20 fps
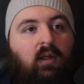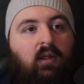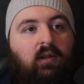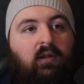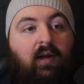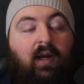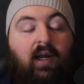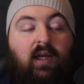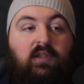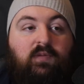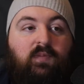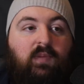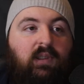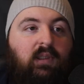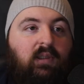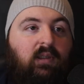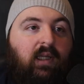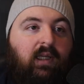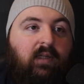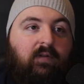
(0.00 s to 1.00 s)
There has
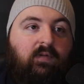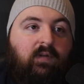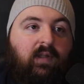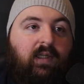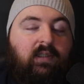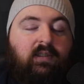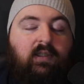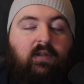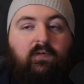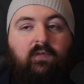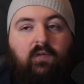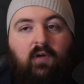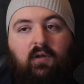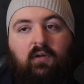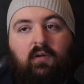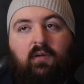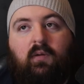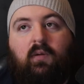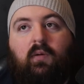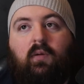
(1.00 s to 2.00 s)
been lifelines like
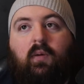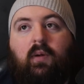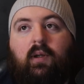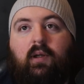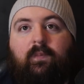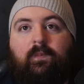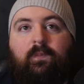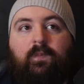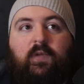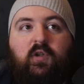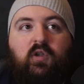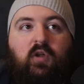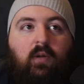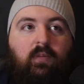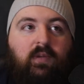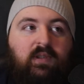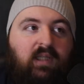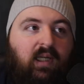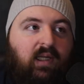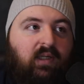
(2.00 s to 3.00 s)
furlough and
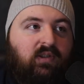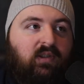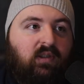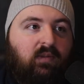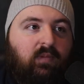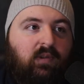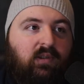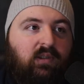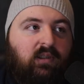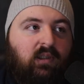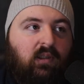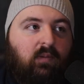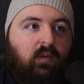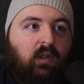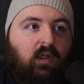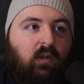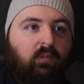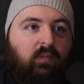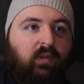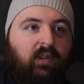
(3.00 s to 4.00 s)
job retention, but some
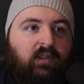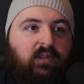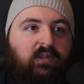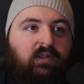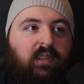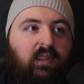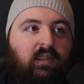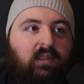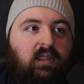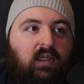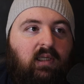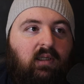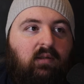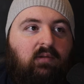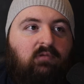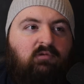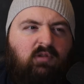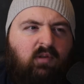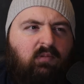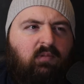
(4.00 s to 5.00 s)
companies definitely
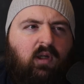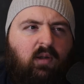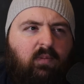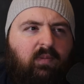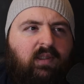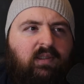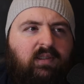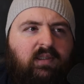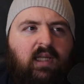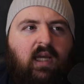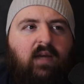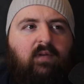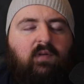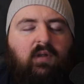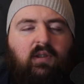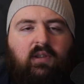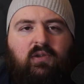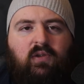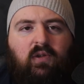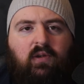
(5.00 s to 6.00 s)

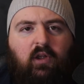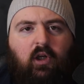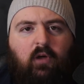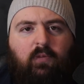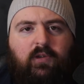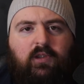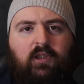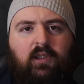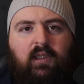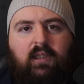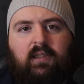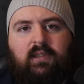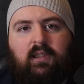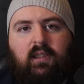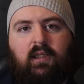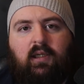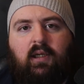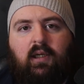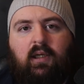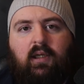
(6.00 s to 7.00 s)
took the opportunity
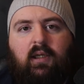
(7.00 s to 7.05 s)
to